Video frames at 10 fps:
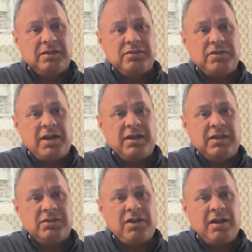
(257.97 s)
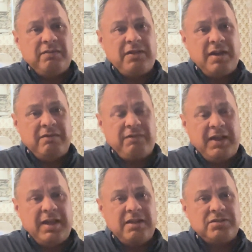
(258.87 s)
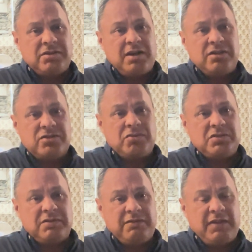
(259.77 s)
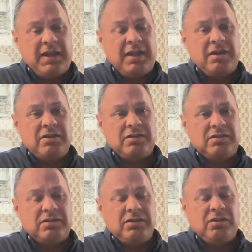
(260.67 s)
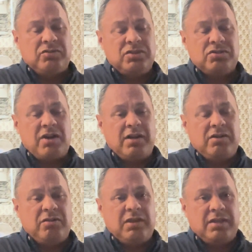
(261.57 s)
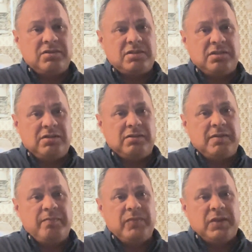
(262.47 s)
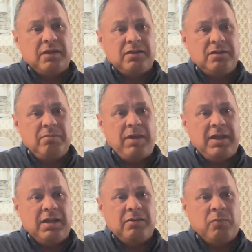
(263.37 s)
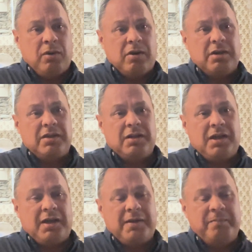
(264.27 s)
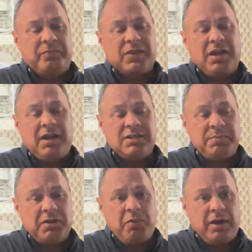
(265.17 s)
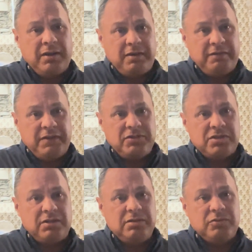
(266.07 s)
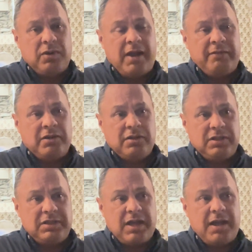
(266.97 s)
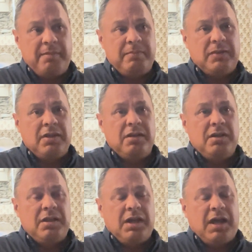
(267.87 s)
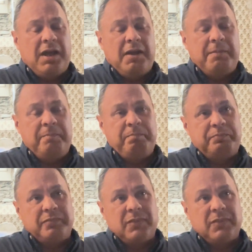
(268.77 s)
trying to find fans, trying to source a fan, you know, just trying to do things to make it work. And it's been quite an adventure. We're having a good time. And